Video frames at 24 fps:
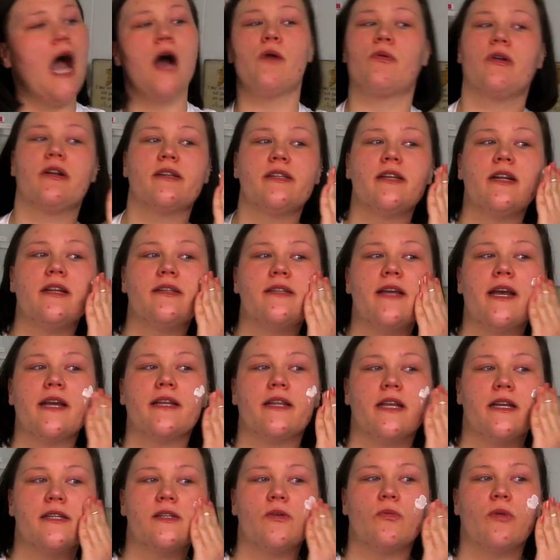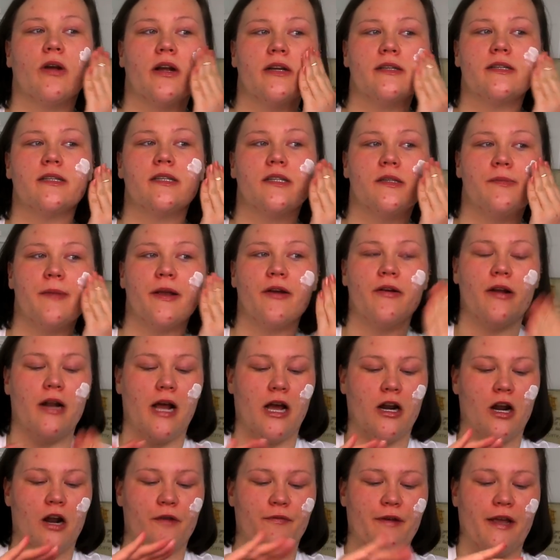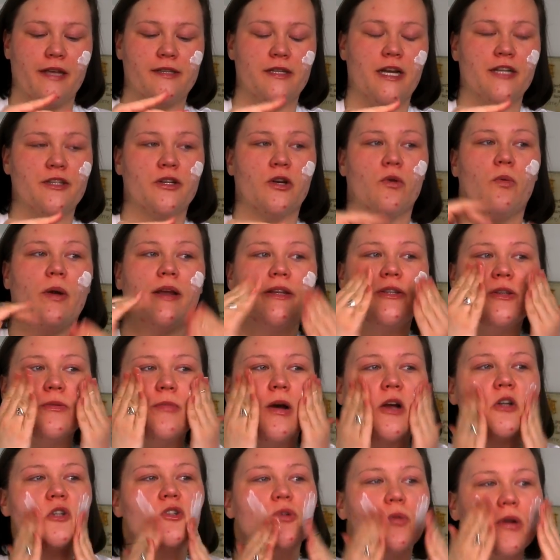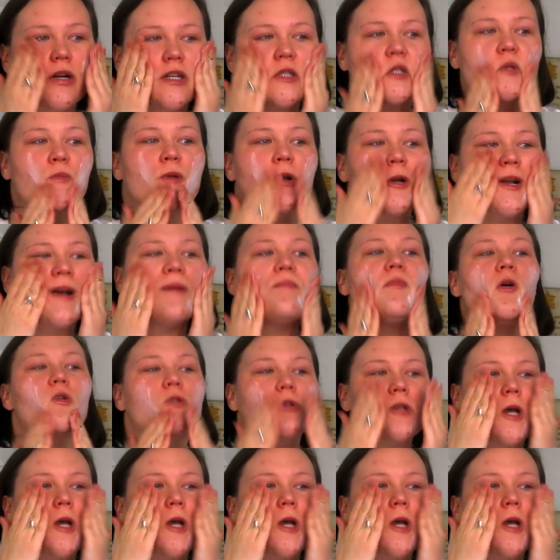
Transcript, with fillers: We're just going to take this and we're going to smear it on our face. I took way too much, so we're going to smear it on both